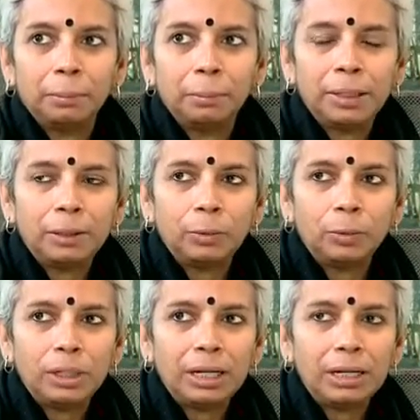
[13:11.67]
But
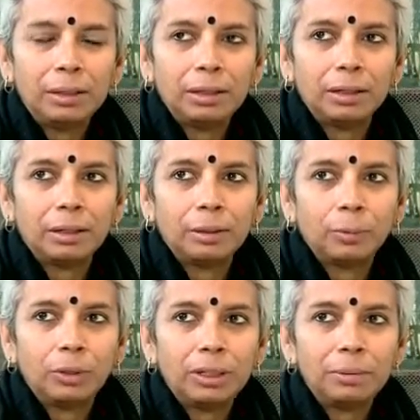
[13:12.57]
what
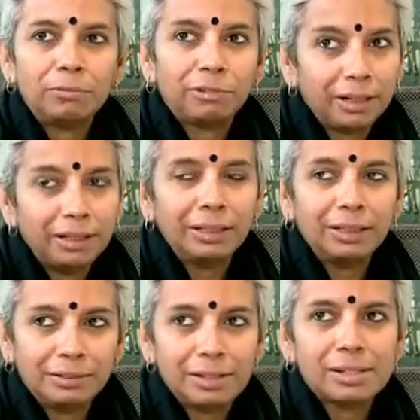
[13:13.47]
I'm finding
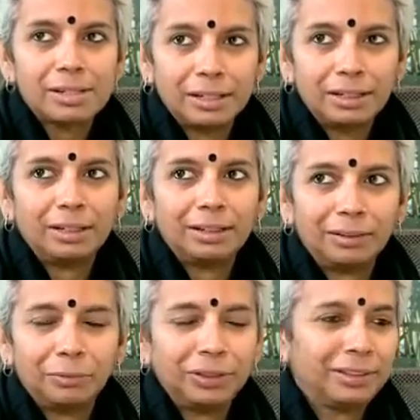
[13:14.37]
interesting
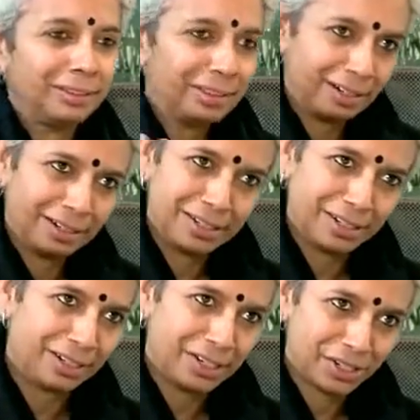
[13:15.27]
with the younger
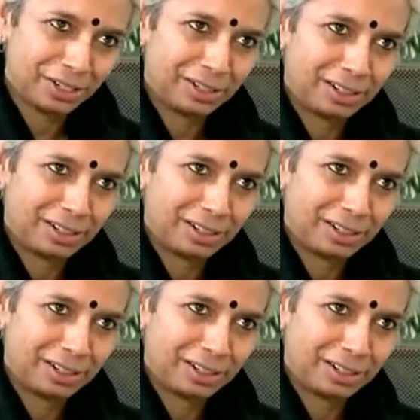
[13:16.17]
generation,